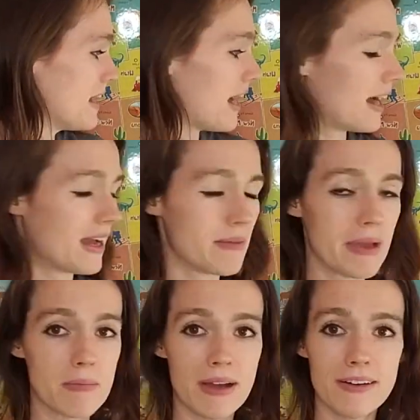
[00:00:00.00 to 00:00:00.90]
I
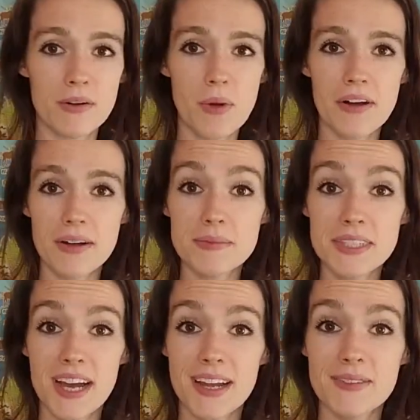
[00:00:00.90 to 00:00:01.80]
made my little welcome
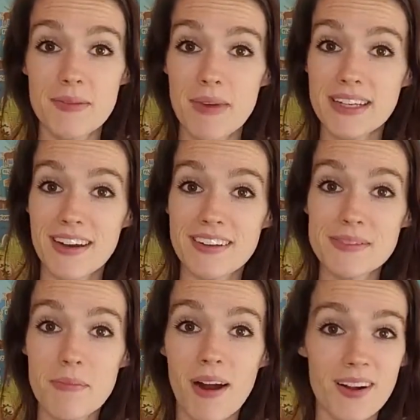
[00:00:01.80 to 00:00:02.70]
sign with my daughter's
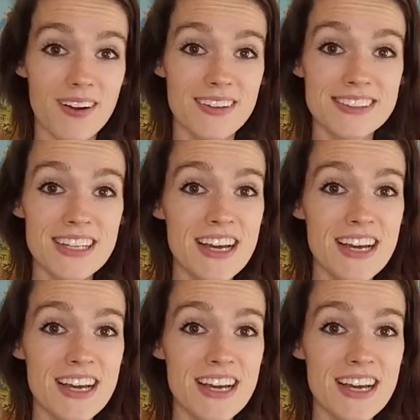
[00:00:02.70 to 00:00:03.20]
markers.